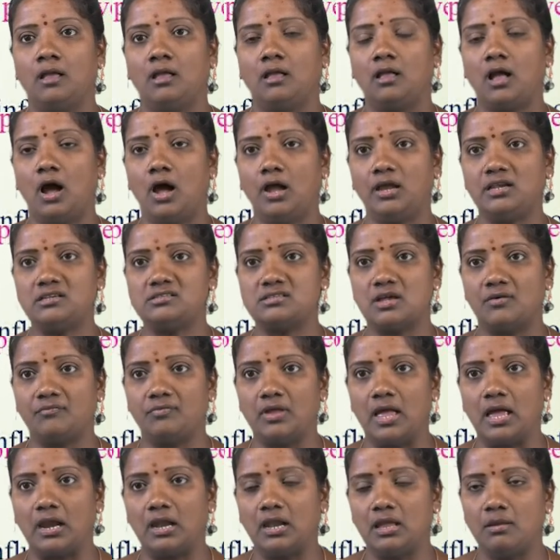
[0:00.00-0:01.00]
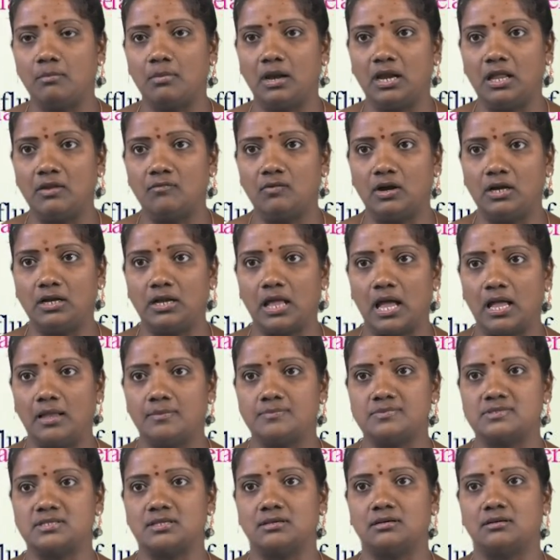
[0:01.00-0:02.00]
Coins of early medieval
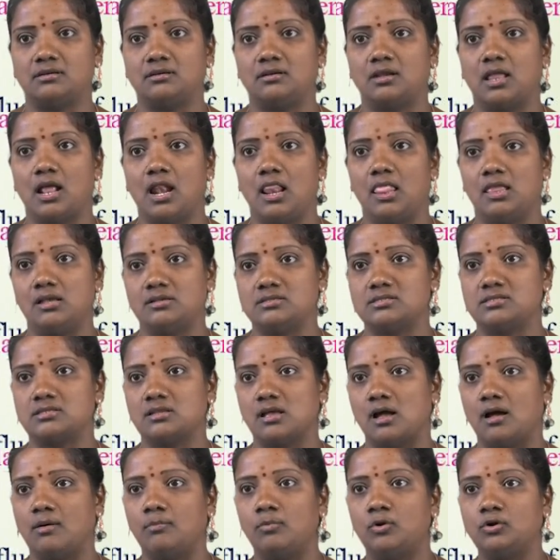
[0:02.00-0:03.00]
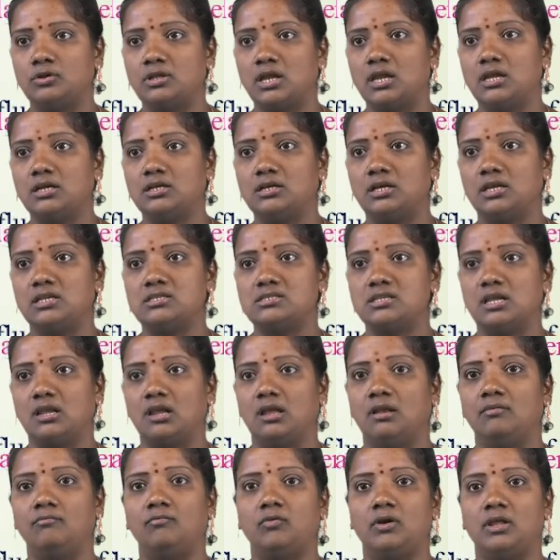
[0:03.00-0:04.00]
times tell us about the increasing
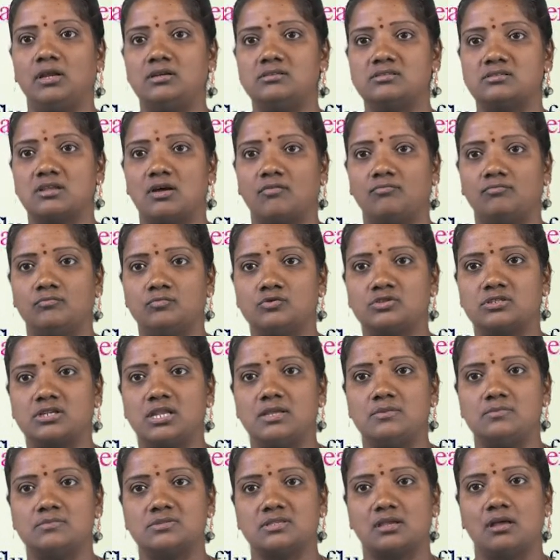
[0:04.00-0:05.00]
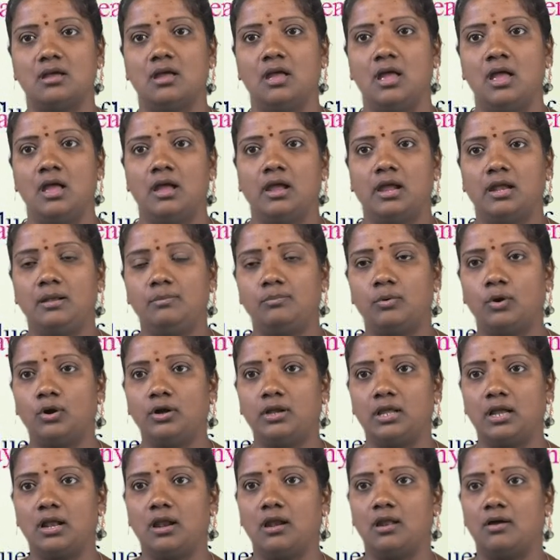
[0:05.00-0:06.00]
influence of Muslims in
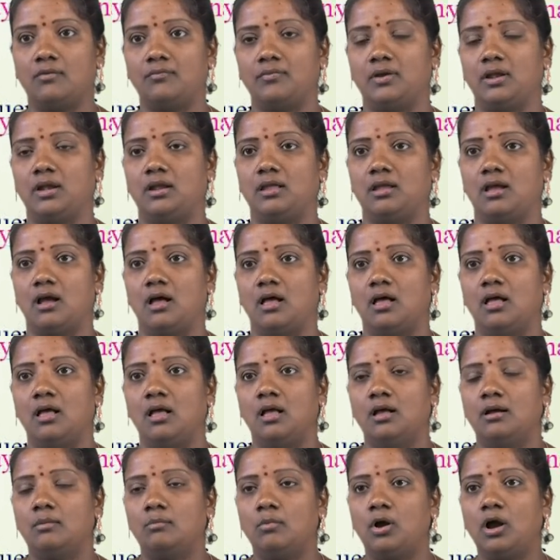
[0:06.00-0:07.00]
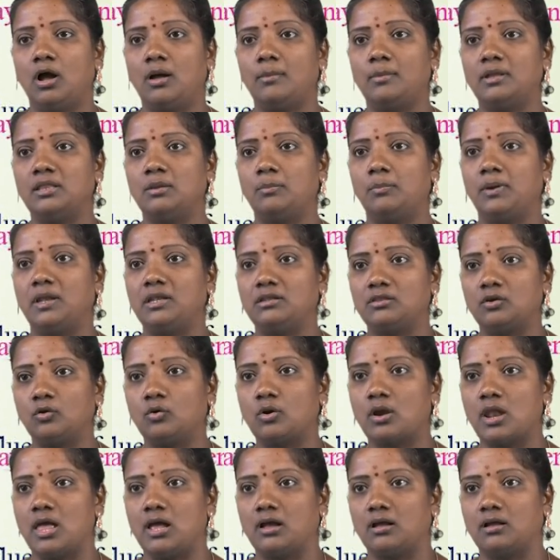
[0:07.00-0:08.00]
political of India. Muhammad bin
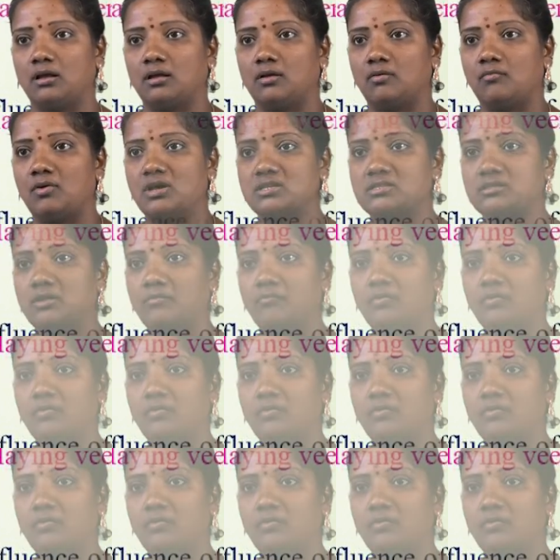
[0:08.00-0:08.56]
Tughlaq was the